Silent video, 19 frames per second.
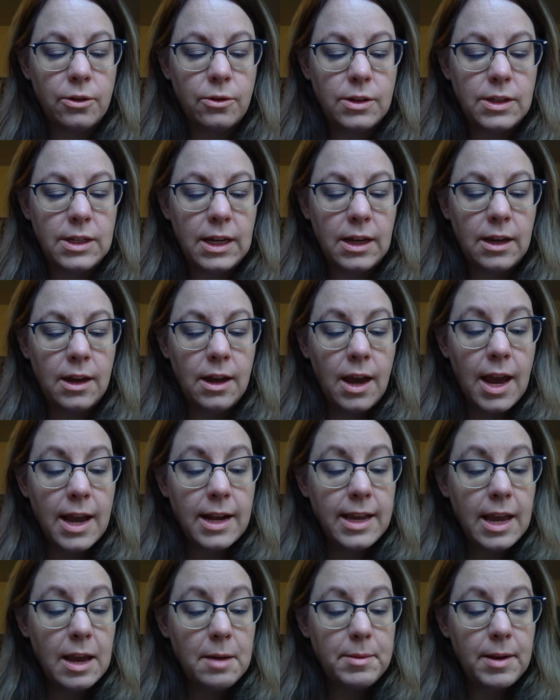Lucy
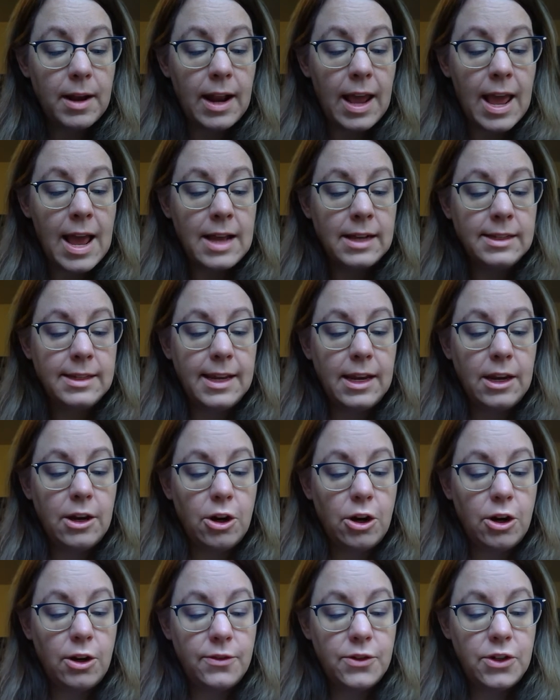and kept on asking
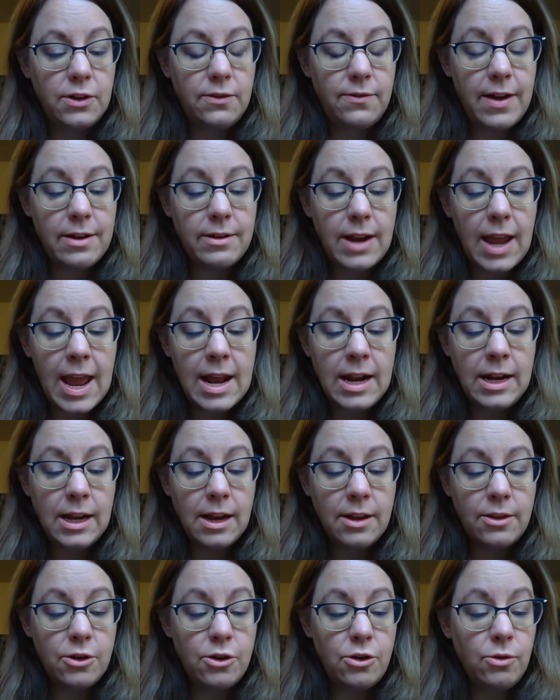her if she'd found any
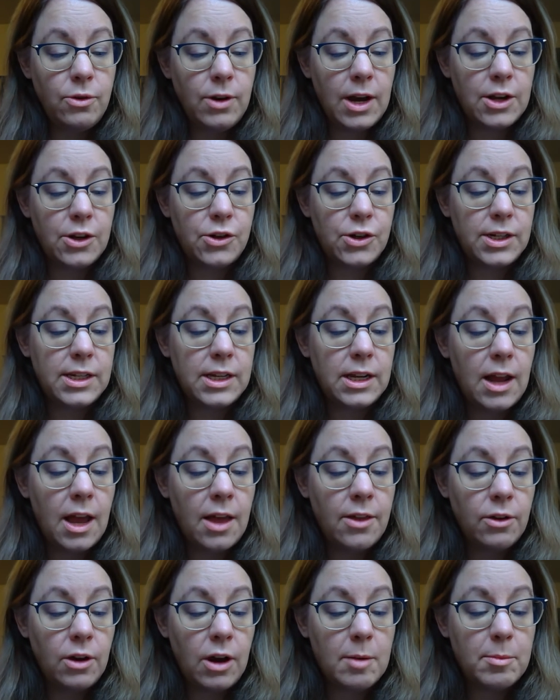other new countries in
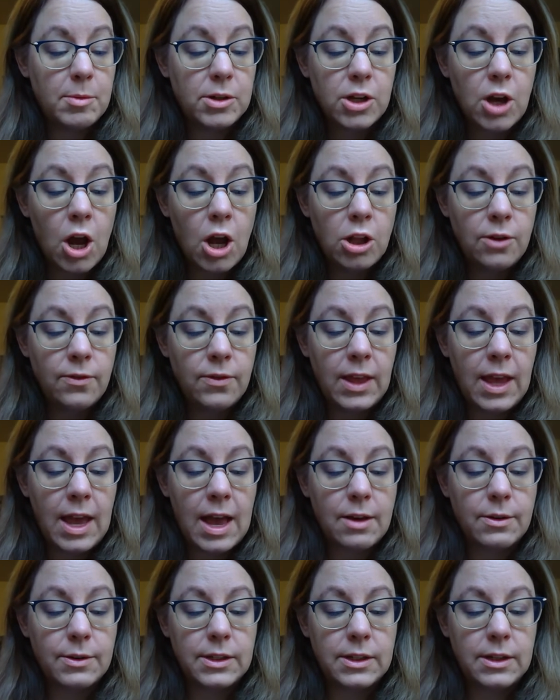other cupboards all over the
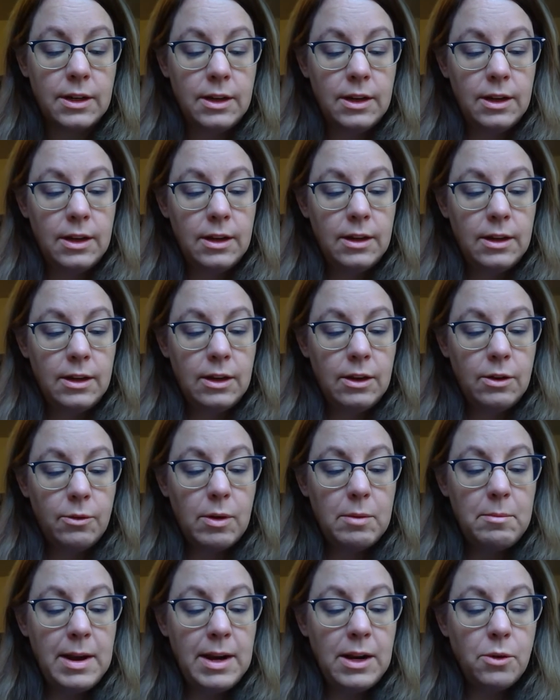house.
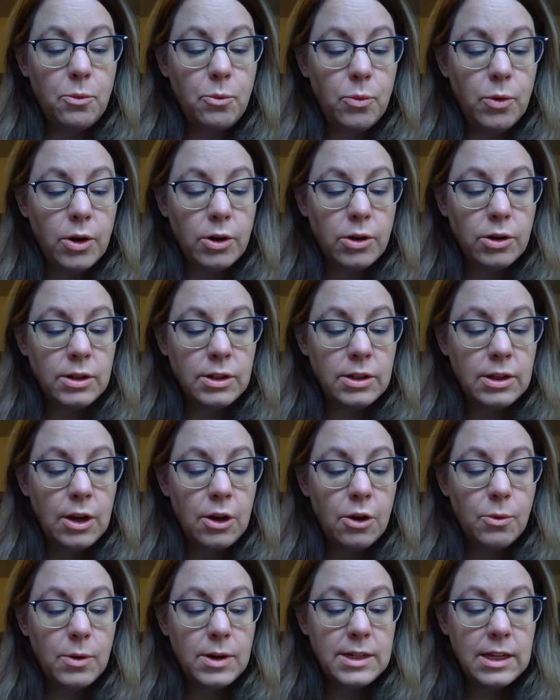What made it worse
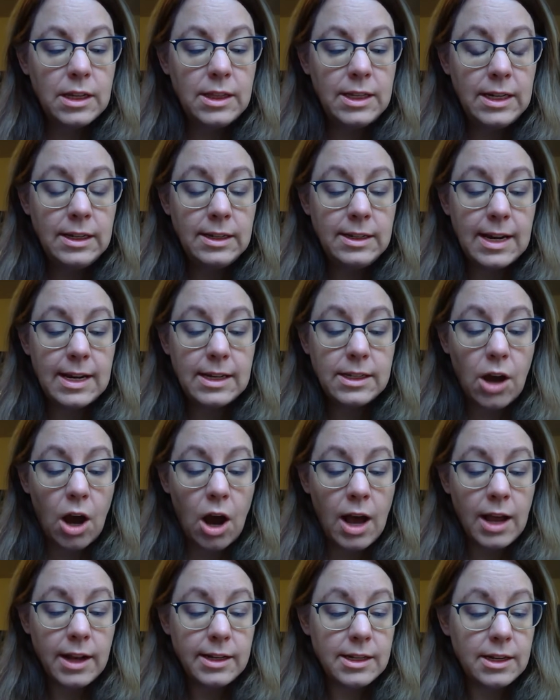was that these days
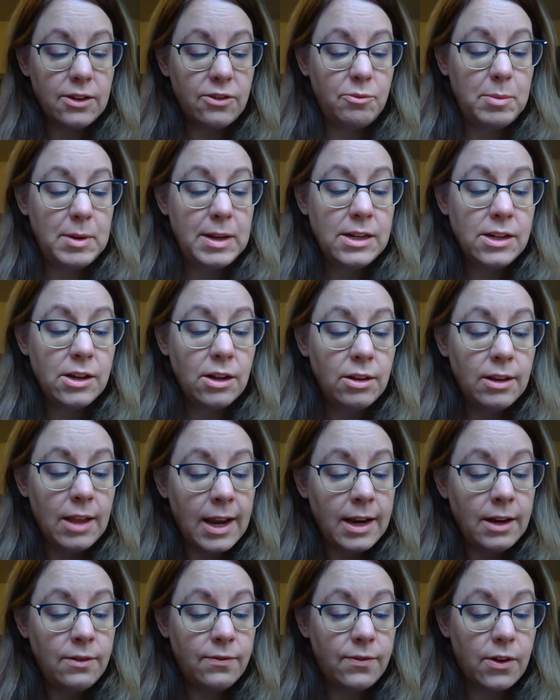ought to have been
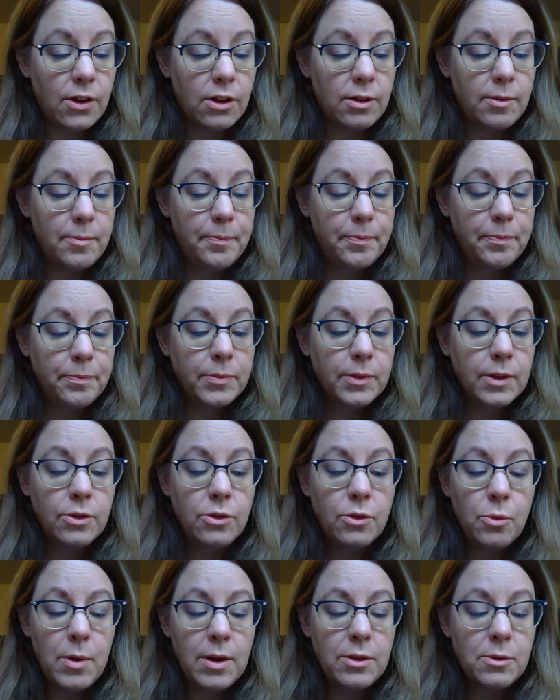delightful.
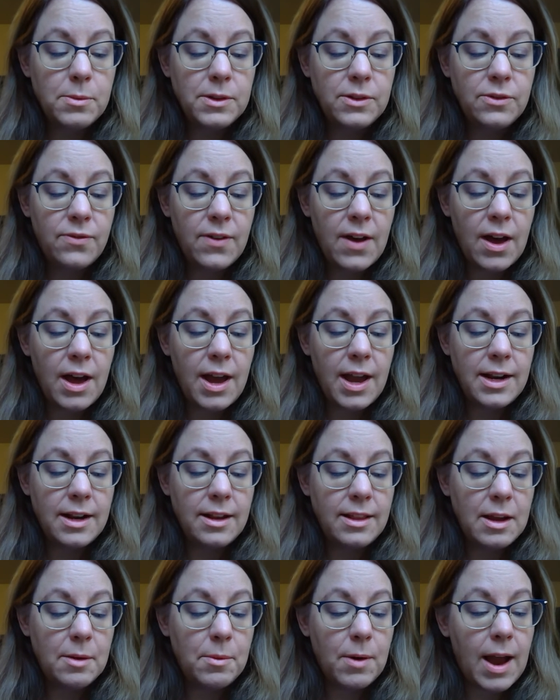The weather was fine,
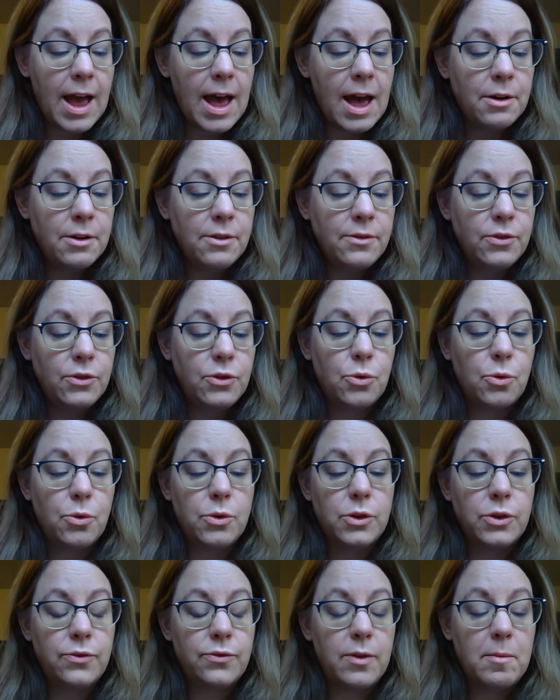and they were out of
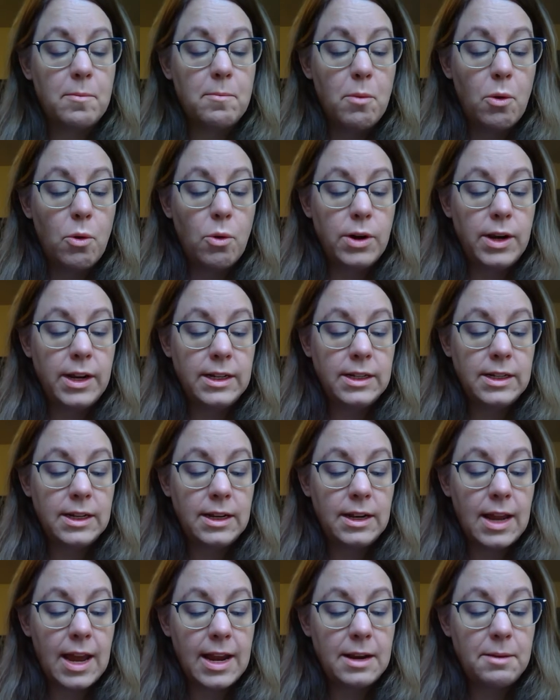doors from morning to
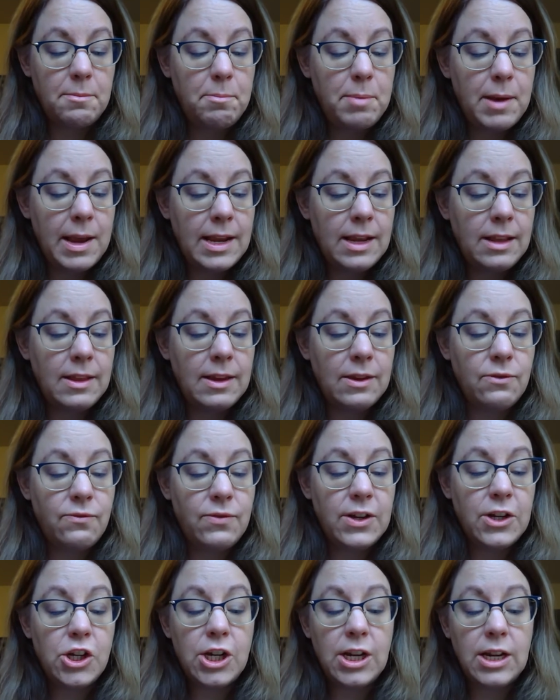night, bathing,
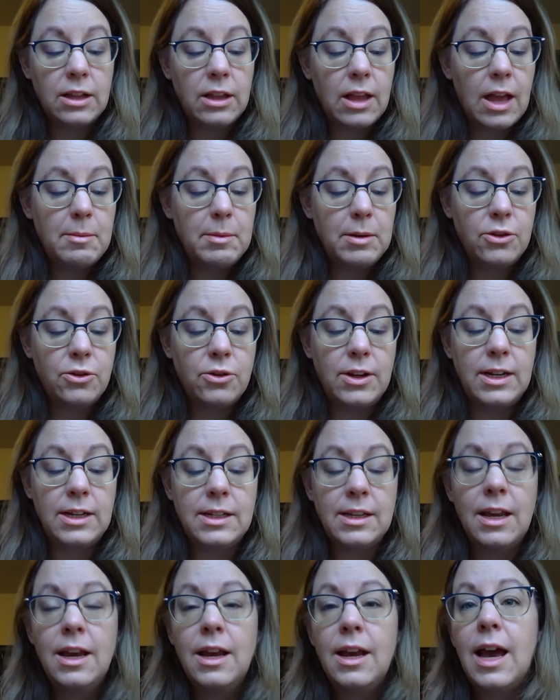fishing, climbing
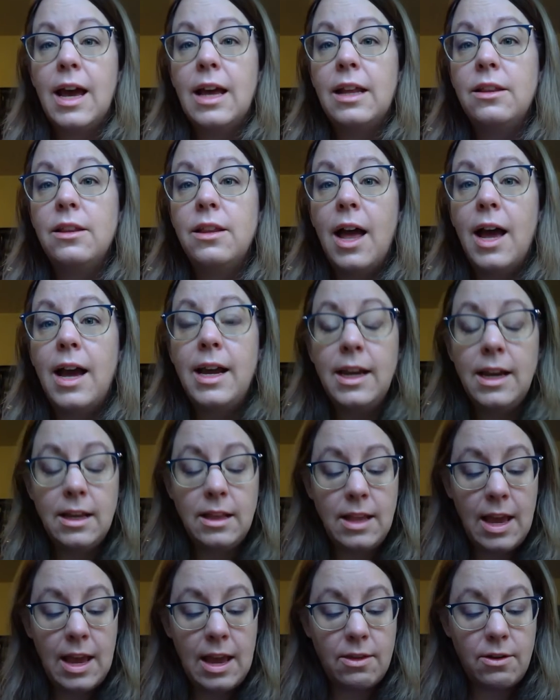trees, and lying in
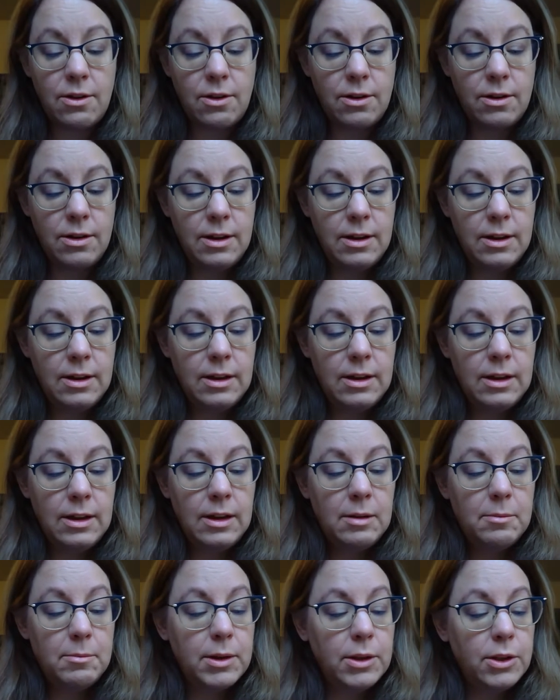the heather.
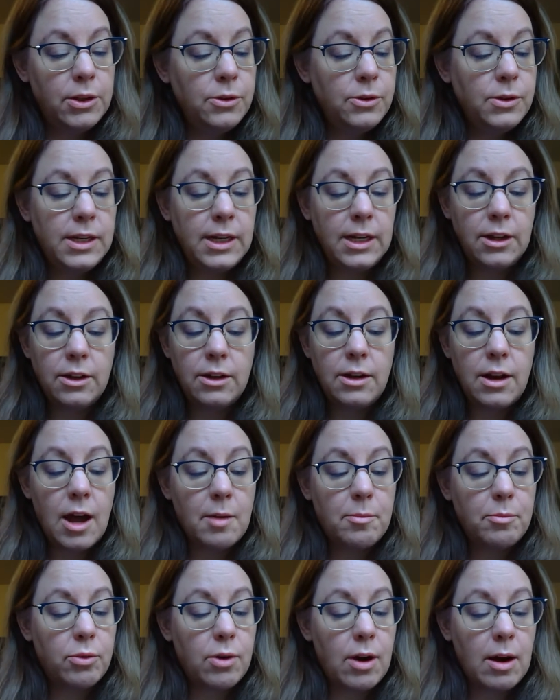But Lucy could
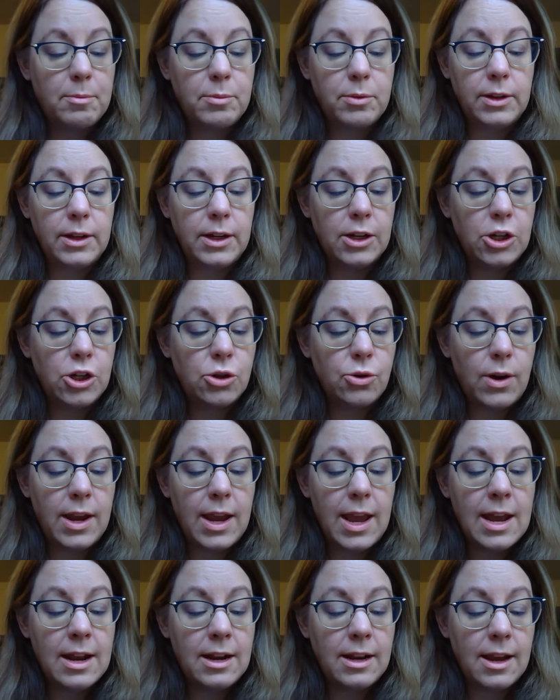not properly enjoy
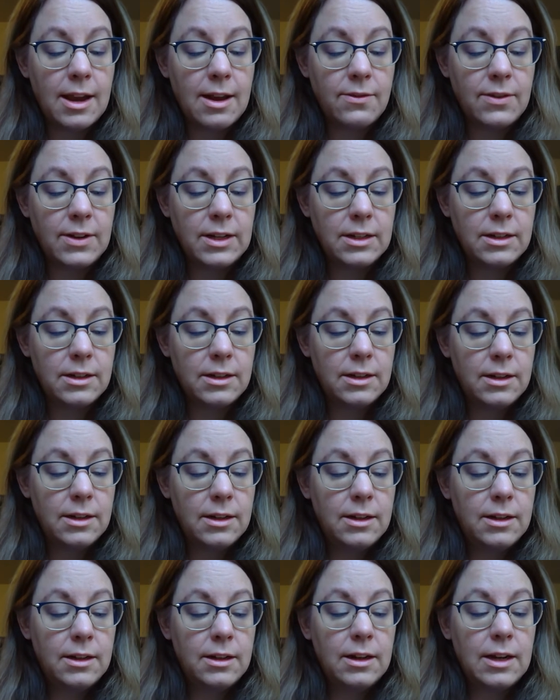any of it,
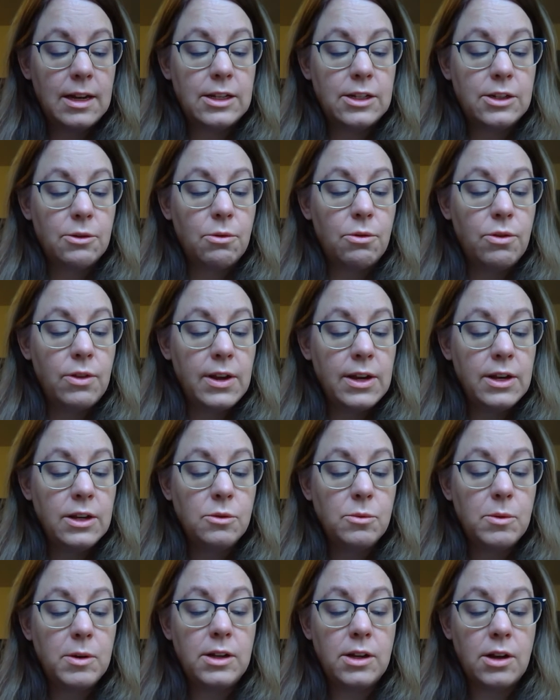and so things
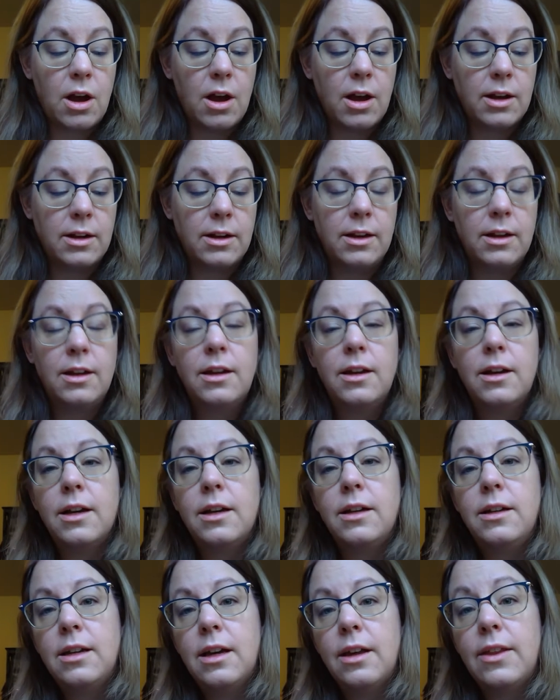went on
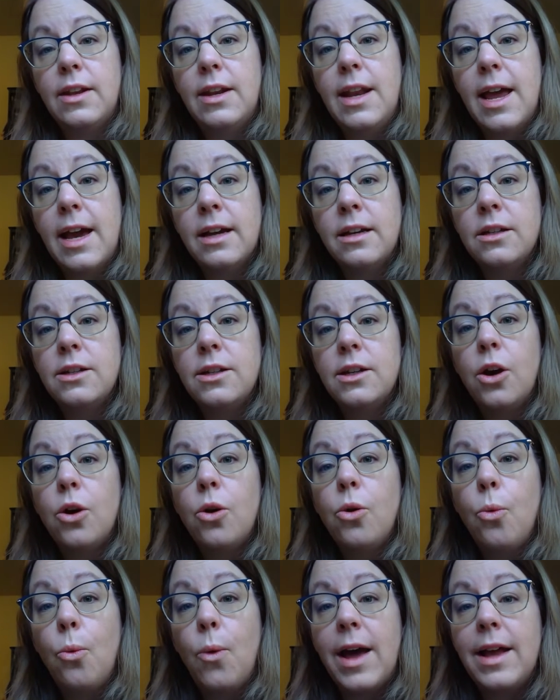until the next
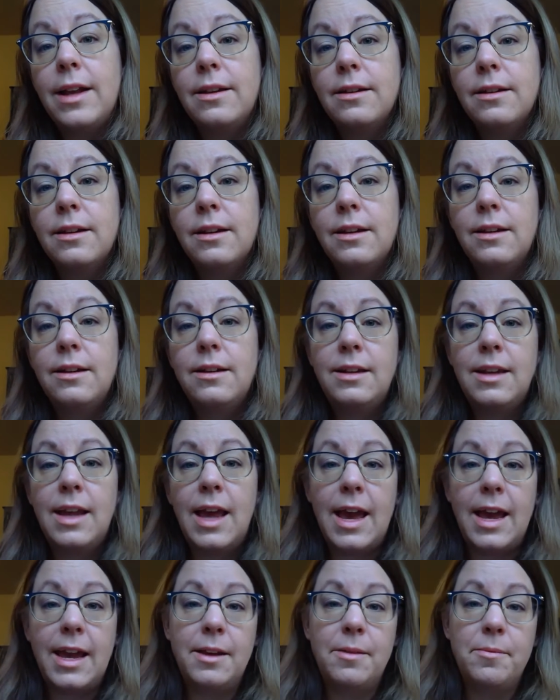wet
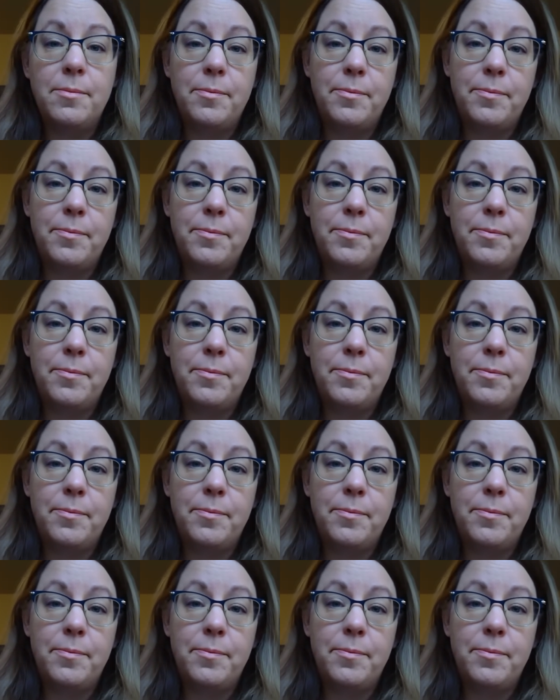day.